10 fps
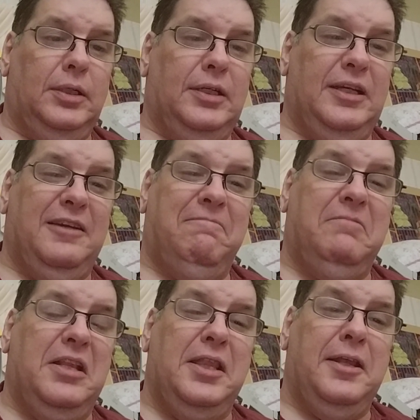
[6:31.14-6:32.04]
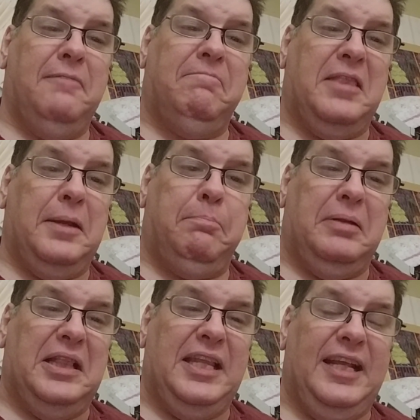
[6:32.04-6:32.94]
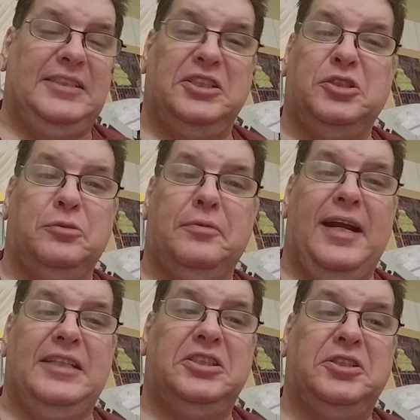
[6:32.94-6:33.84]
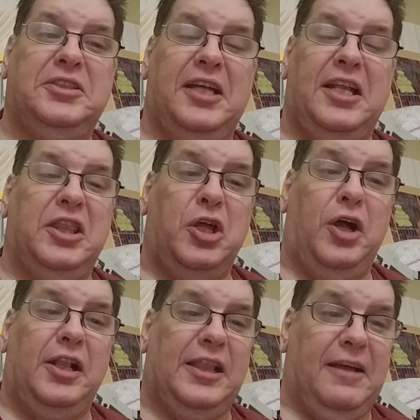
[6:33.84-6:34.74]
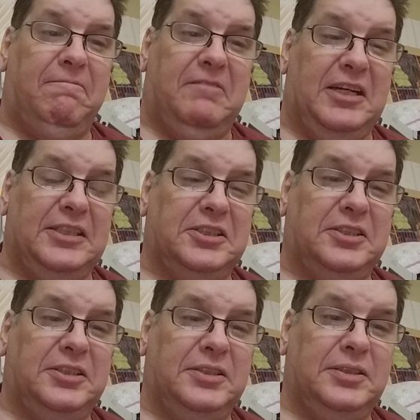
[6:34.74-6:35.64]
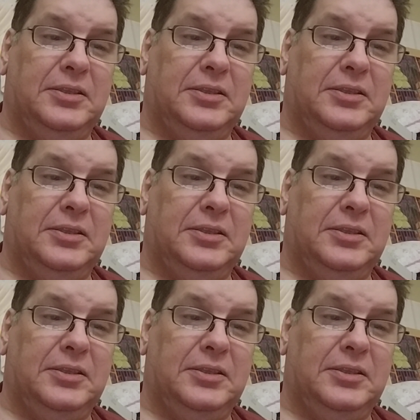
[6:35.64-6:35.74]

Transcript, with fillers: Even if the police arrested all of us